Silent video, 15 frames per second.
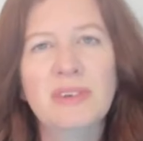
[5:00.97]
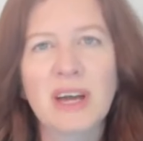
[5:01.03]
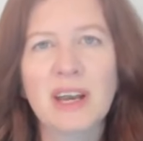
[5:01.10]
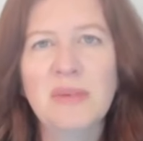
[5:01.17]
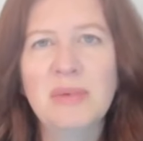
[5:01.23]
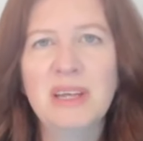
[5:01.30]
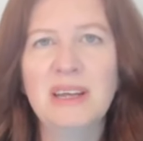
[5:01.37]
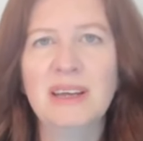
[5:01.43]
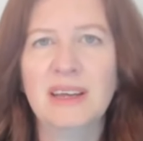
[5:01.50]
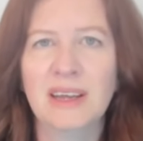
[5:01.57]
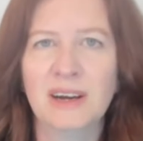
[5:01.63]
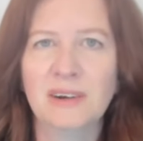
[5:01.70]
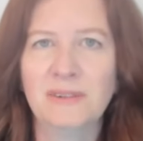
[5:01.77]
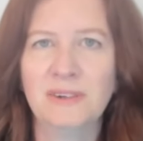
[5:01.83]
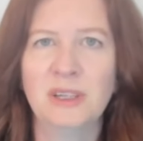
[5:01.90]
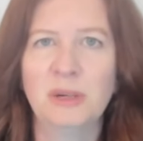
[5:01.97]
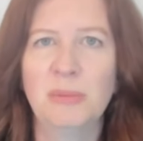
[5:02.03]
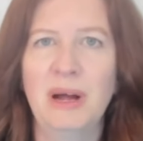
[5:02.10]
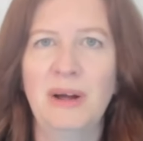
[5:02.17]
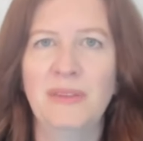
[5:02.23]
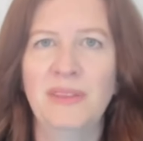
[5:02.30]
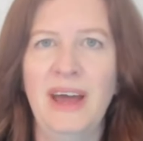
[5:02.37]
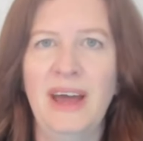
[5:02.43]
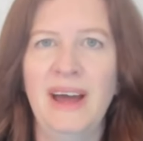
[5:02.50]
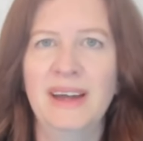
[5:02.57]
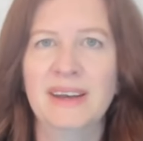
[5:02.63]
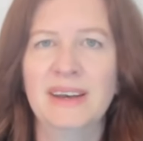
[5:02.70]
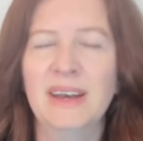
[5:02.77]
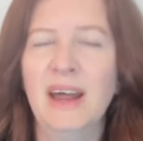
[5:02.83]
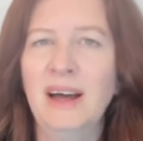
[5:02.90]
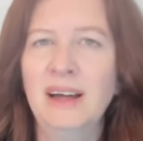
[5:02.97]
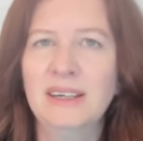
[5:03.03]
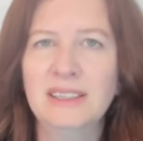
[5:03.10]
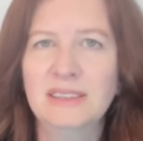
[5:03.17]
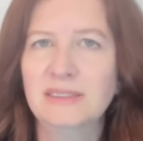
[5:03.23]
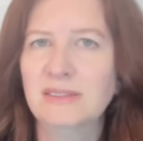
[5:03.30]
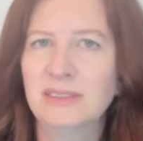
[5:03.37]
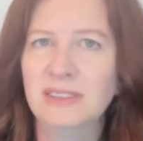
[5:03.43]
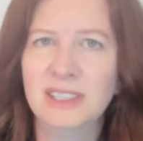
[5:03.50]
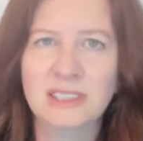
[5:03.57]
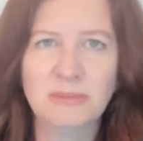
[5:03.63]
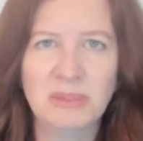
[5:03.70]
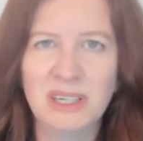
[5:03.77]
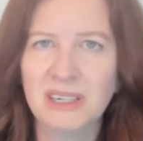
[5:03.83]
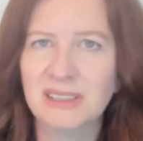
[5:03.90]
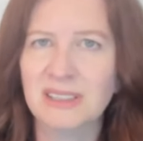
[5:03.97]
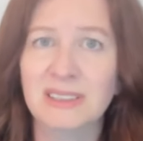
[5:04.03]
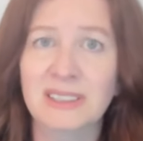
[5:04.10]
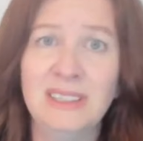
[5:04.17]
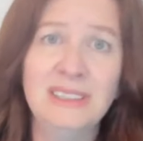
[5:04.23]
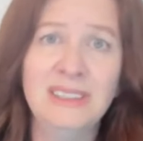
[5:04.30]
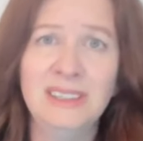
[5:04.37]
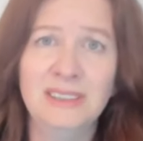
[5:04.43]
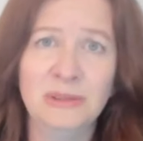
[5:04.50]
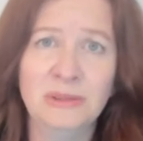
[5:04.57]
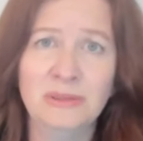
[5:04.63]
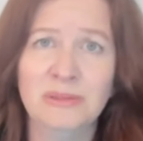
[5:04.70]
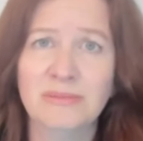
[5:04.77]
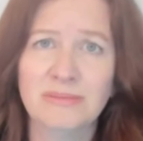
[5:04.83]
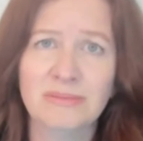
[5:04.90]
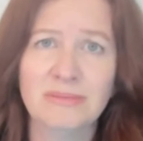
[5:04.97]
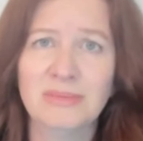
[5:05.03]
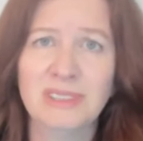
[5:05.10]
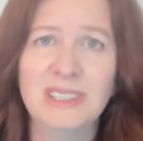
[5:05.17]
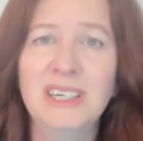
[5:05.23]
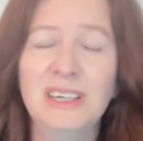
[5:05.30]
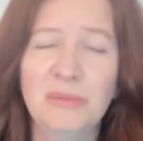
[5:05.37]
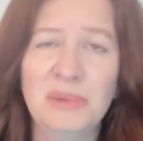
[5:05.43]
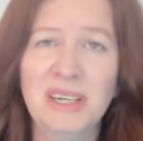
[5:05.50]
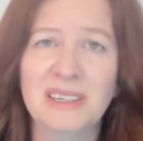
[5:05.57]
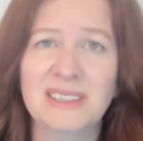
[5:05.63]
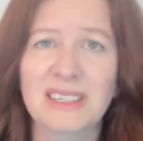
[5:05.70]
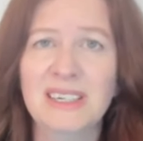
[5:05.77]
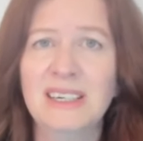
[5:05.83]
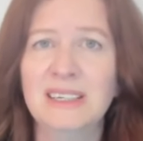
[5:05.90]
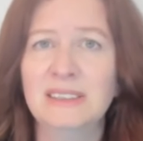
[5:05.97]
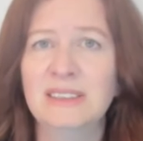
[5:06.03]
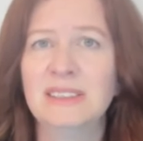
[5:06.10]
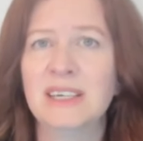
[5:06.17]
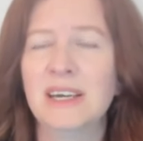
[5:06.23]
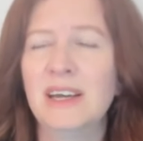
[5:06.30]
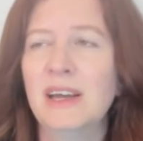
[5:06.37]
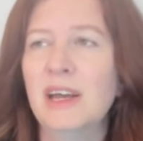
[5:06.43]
got to be careful about that, not just because it's easy to see, because it is,